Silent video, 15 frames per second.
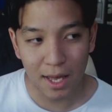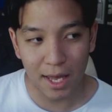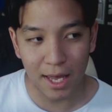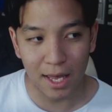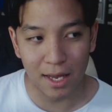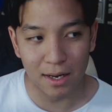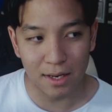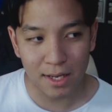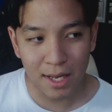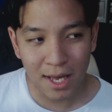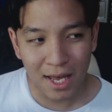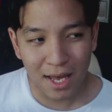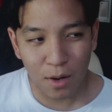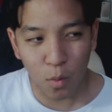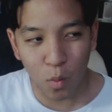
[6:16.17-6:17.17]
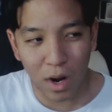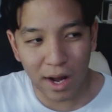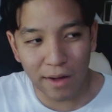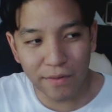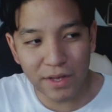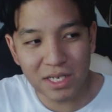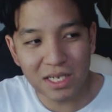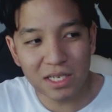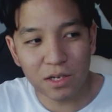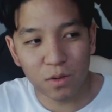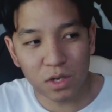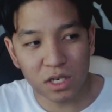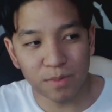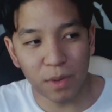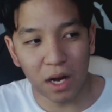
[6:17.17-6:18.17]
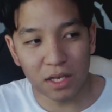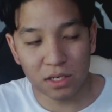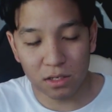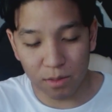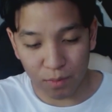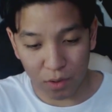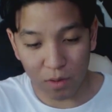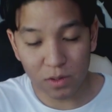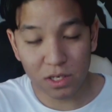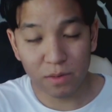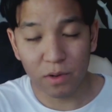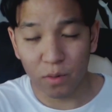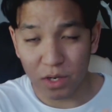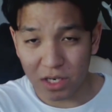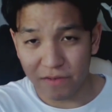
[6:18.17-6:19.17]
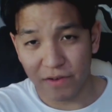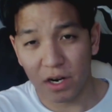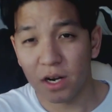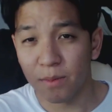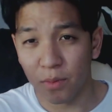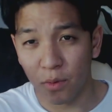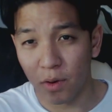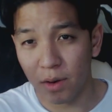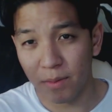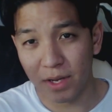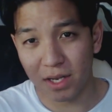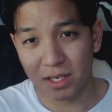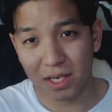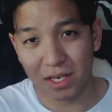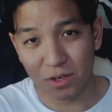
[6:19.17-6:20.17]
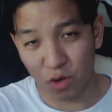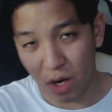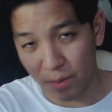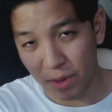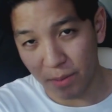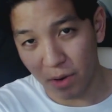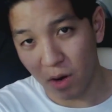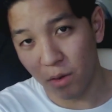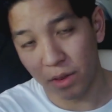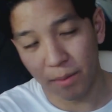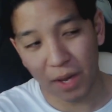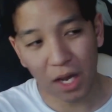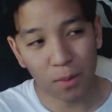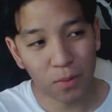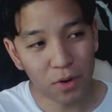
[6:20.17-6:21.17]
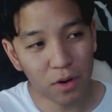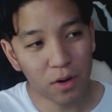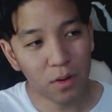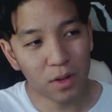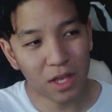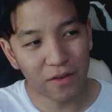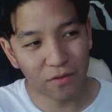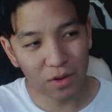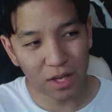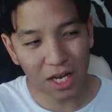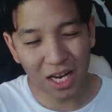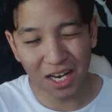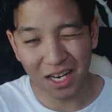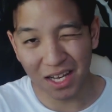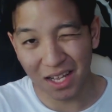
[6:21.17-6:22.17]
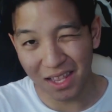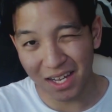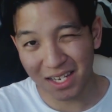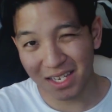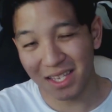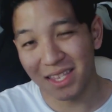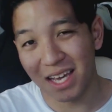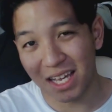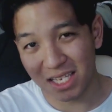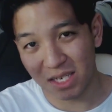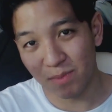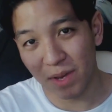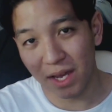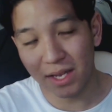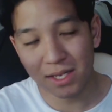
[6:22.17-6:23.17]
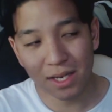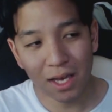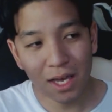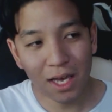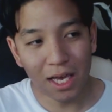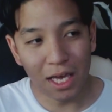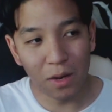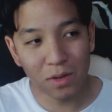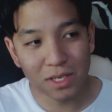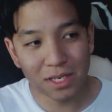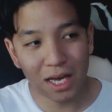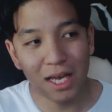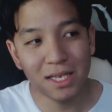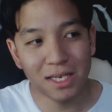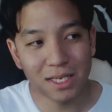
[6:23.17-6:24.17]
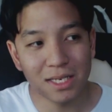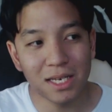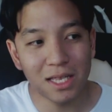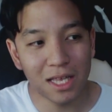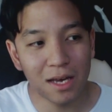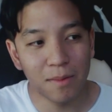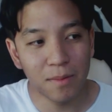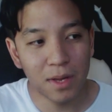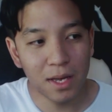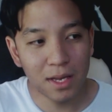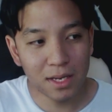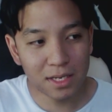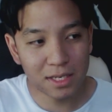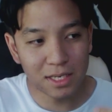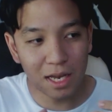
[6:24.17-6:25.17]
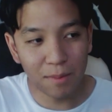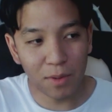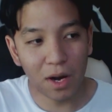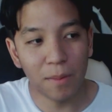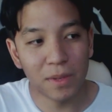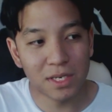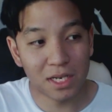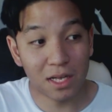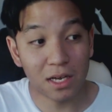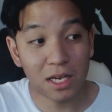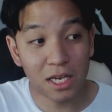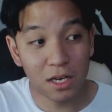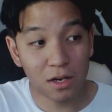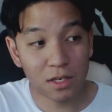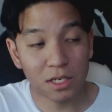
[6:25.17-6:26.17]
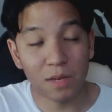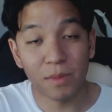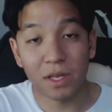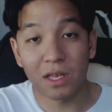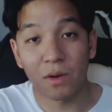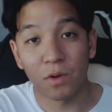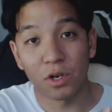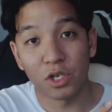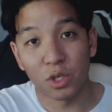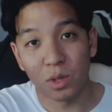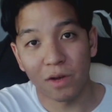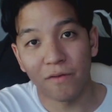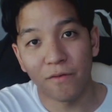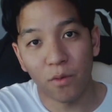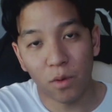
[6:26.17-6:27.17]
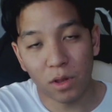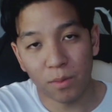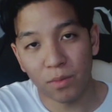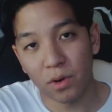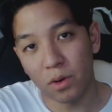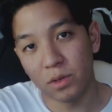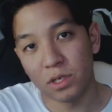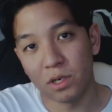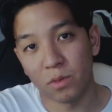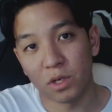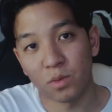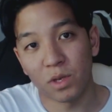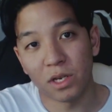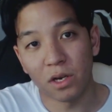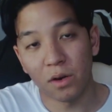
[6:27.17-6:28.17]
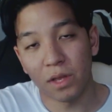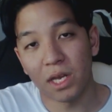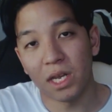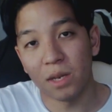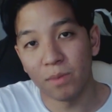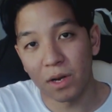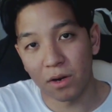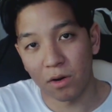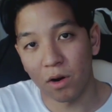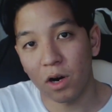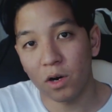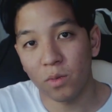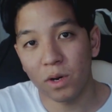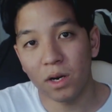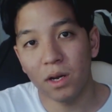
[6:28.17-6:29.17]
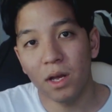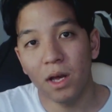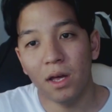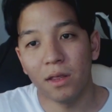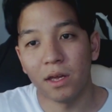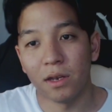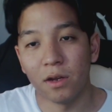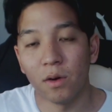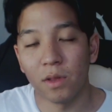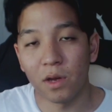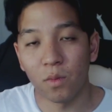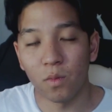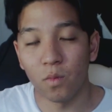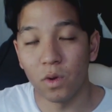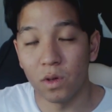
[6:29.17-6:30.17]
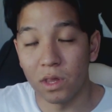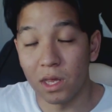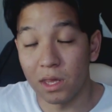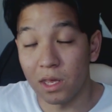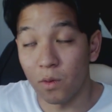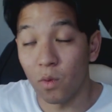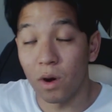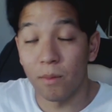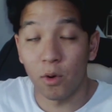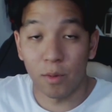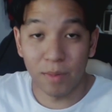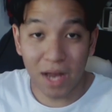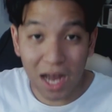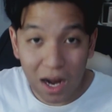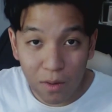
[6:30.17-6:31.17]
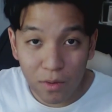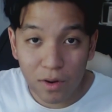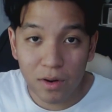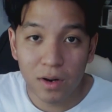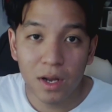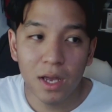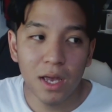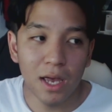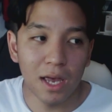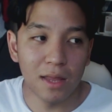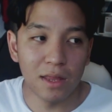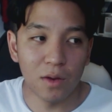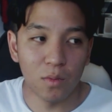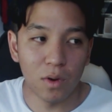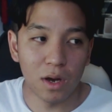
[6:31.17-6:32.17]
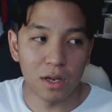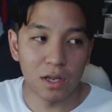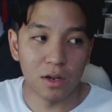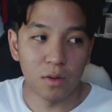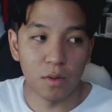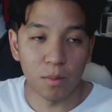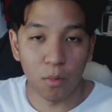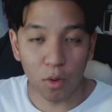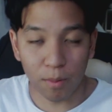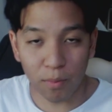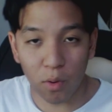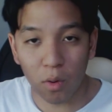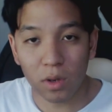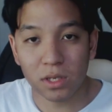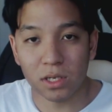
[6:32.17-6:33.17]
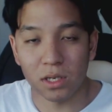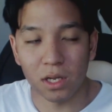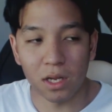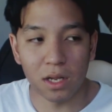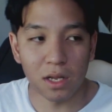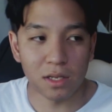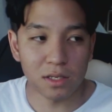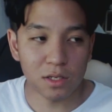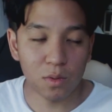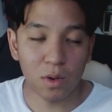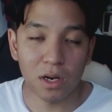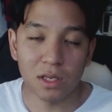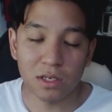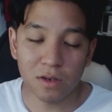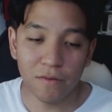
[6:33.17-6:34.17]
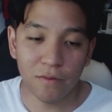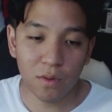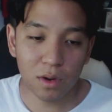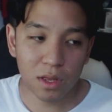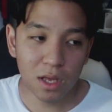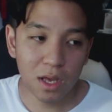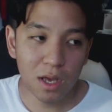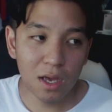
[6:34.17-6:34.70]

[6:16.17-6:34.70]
And while this is their response to the prosumer, which is very important because they dropped the ball with the Mac Pro and they've really kind of neglected that space, it was nice to see them step up and say, like, here's something that we're doing for the prosumers. We know they need better hardware. They know that they want more power and they want, more ports and so on and so forth.